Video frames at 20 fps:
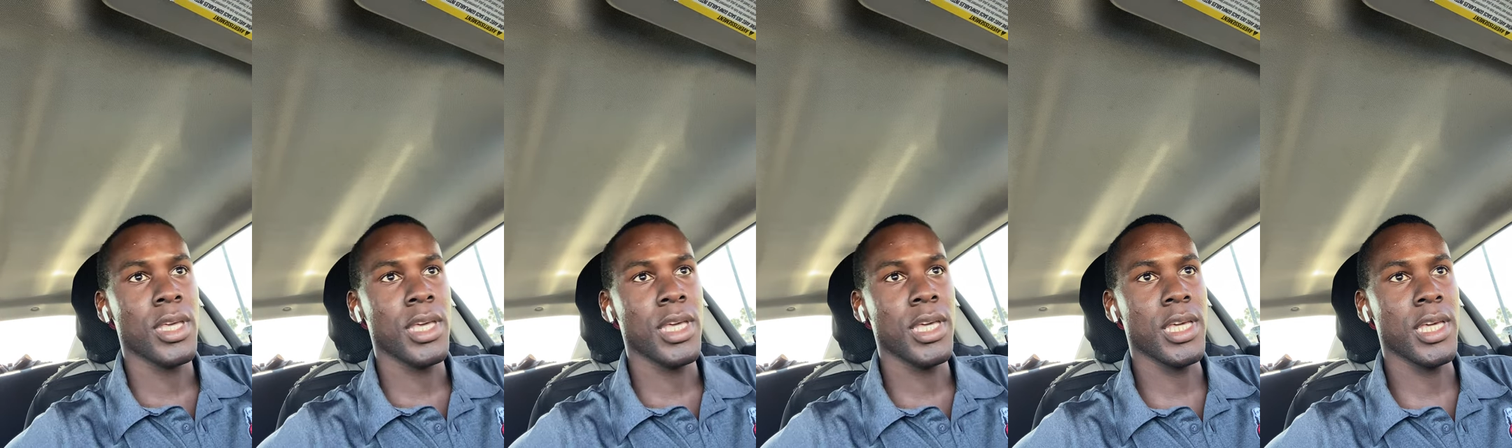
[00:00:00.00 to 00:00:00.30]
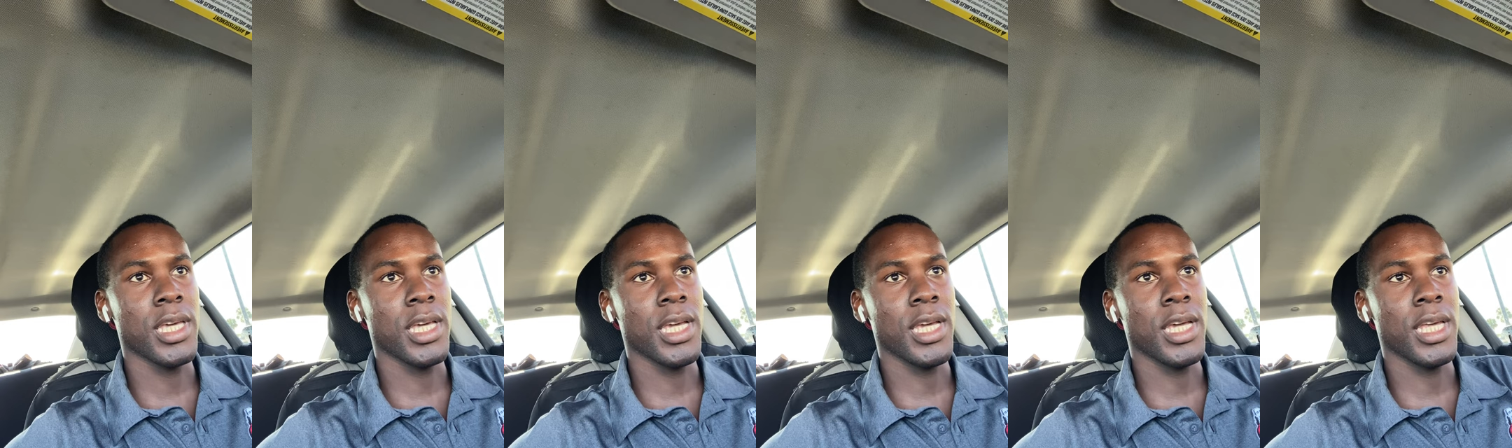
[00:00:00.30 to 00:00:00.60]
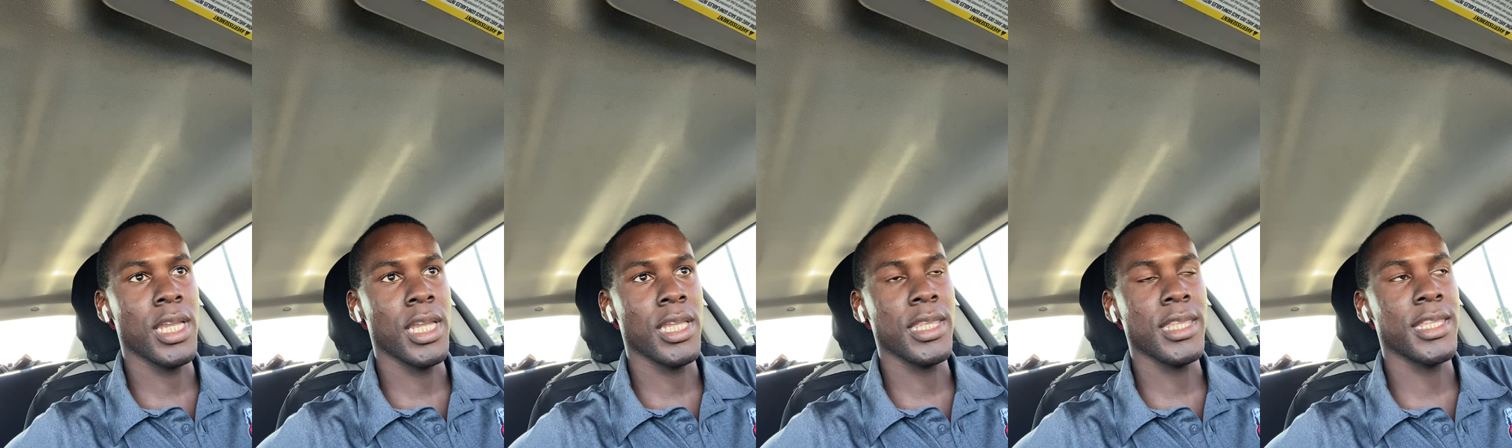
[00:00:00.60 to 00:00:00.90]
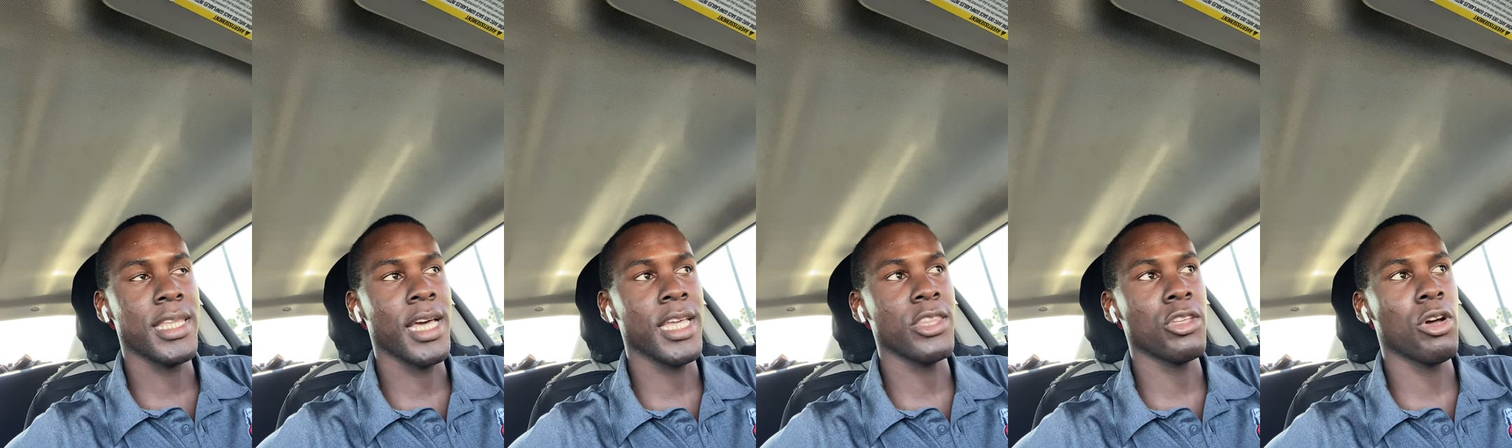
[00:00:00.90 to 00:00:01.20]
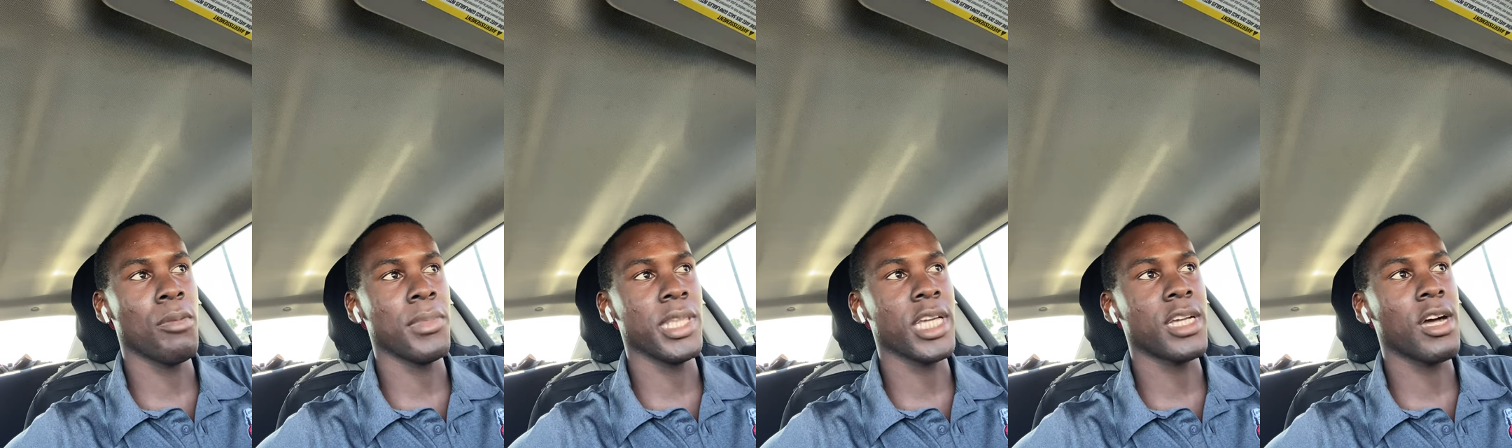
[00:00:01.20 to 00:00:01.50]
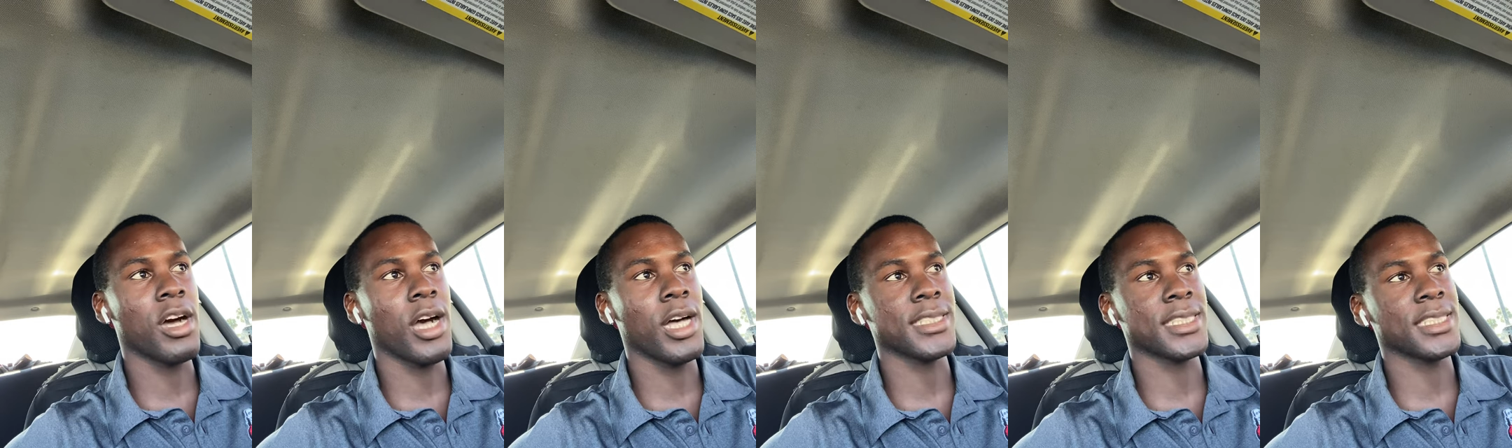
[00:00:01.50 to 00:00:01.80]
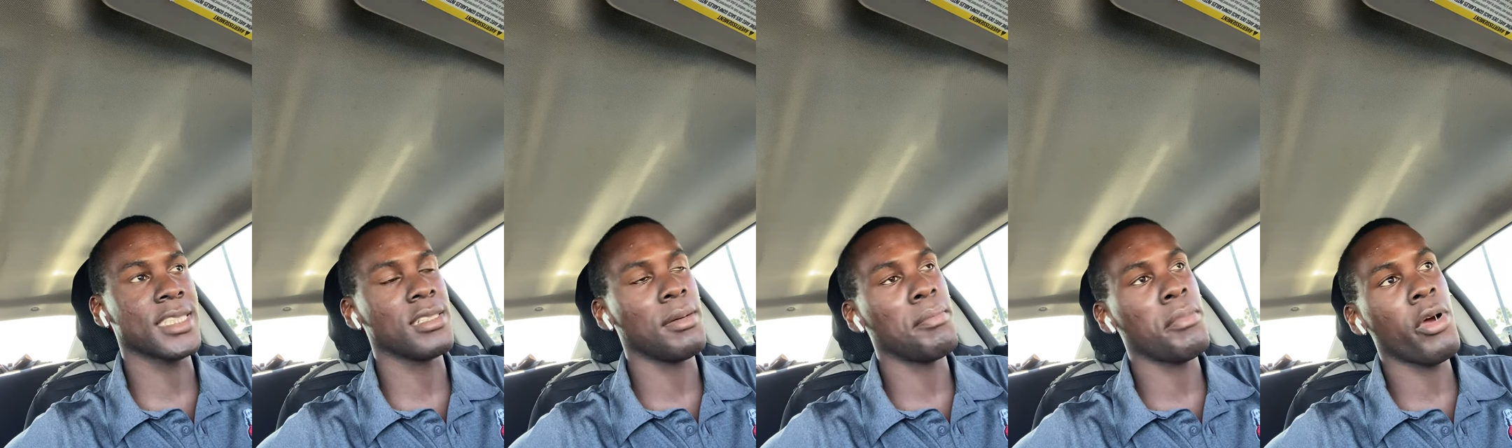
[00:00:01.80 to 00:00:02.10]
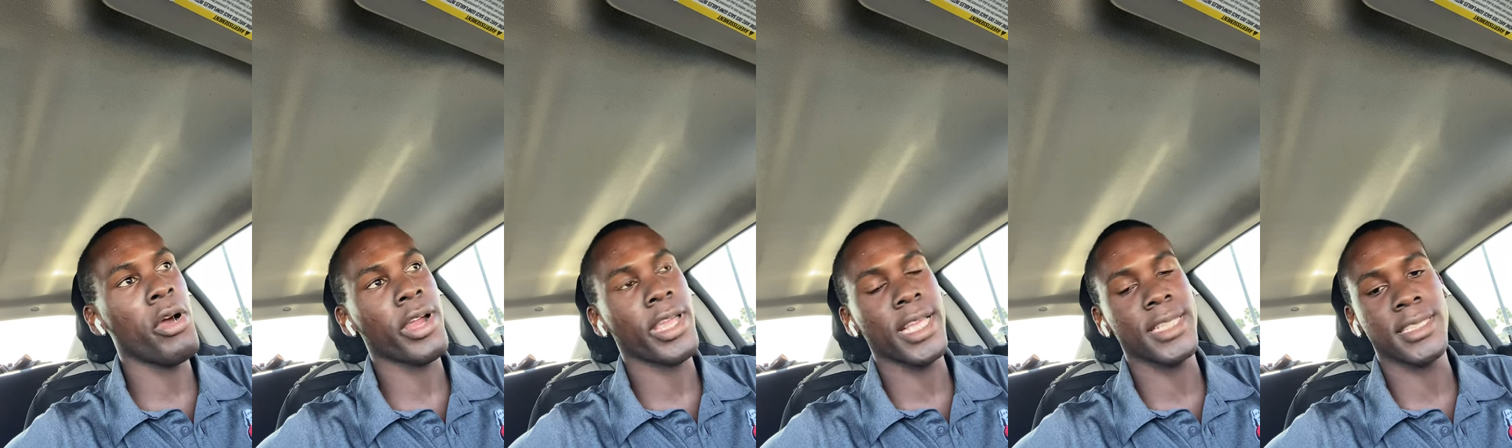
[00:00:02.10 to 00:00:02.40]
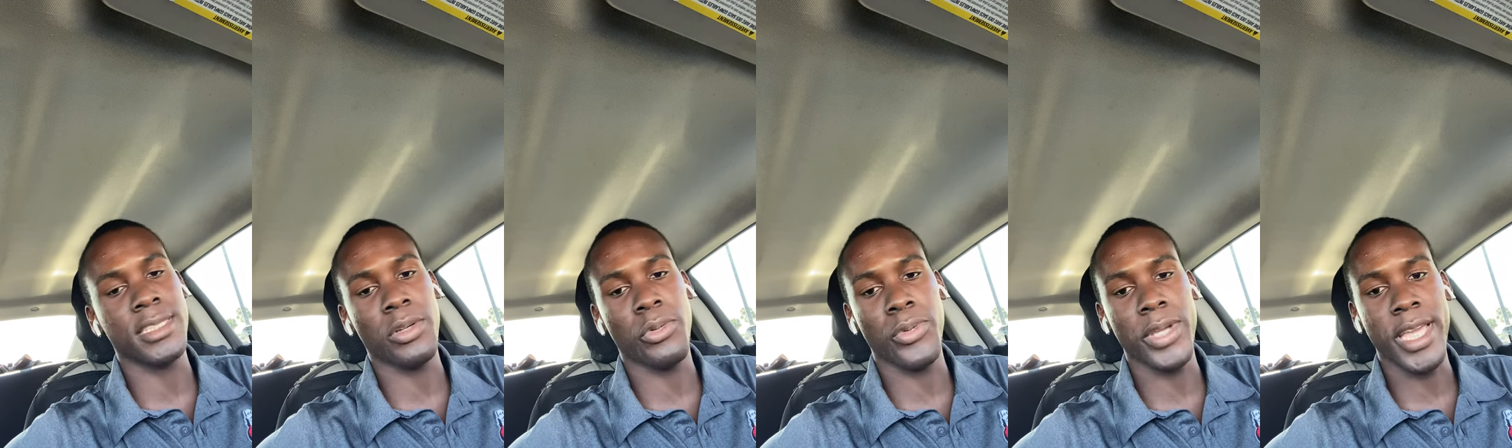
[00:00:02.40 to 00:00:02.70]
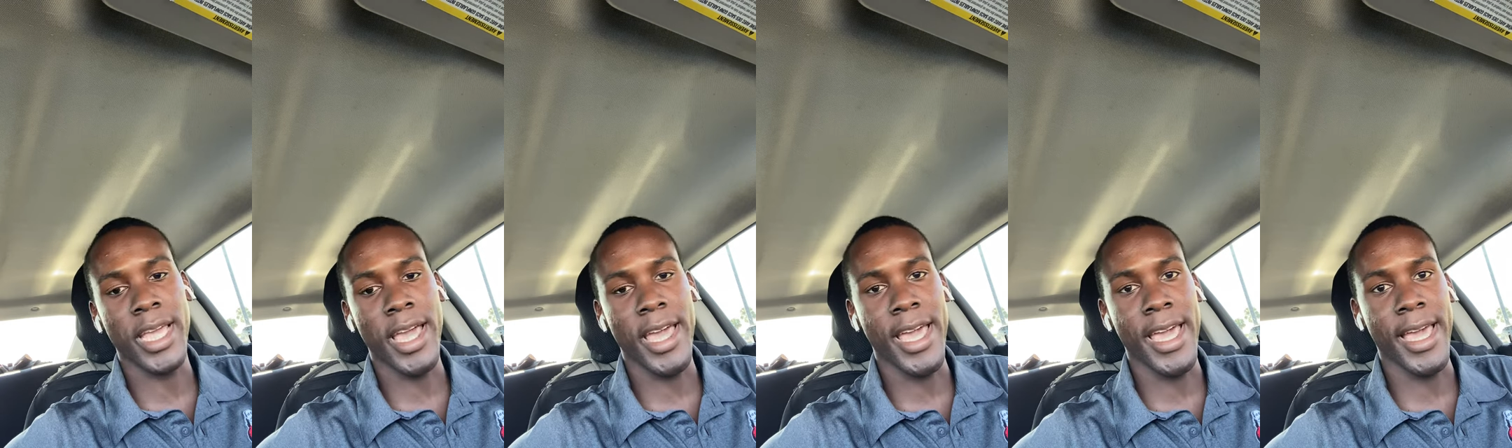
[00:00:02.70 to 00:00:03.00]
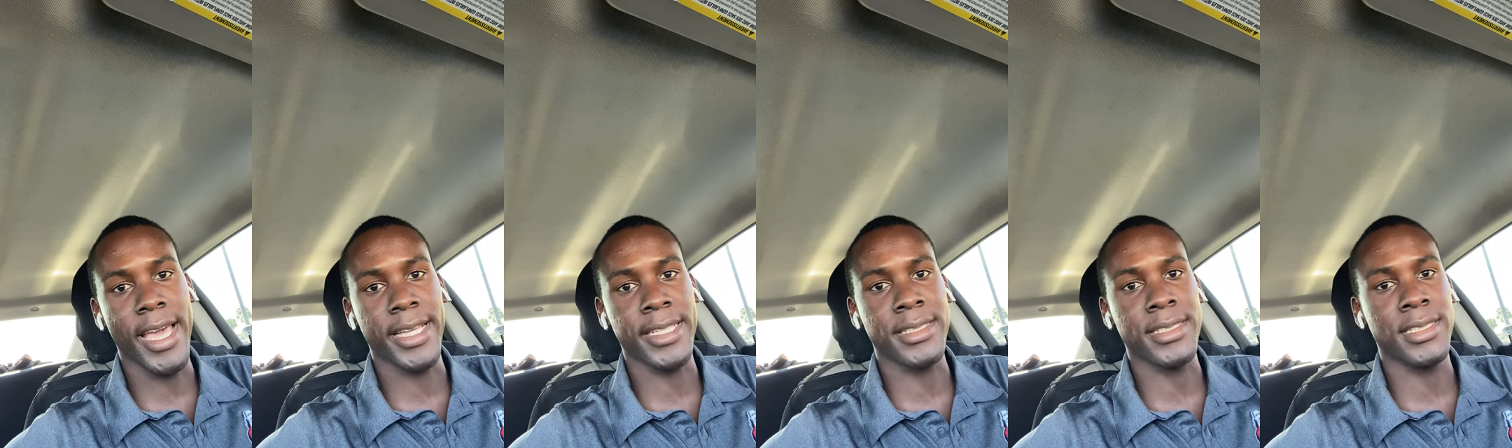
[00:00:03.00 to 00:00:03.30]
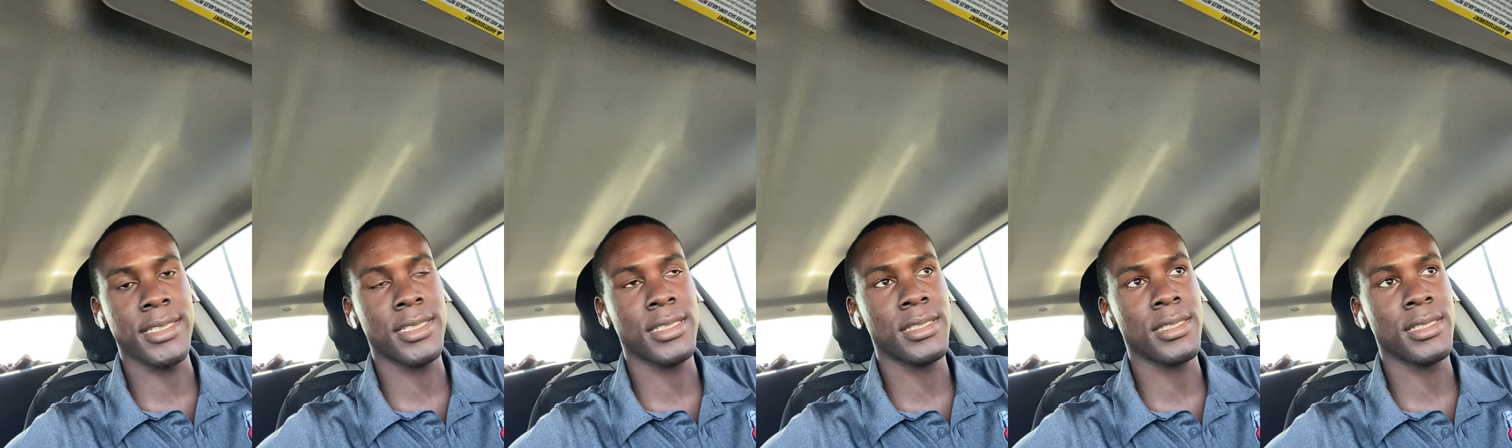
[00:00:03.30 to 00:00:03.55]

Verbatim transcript: And that normally causes the market to react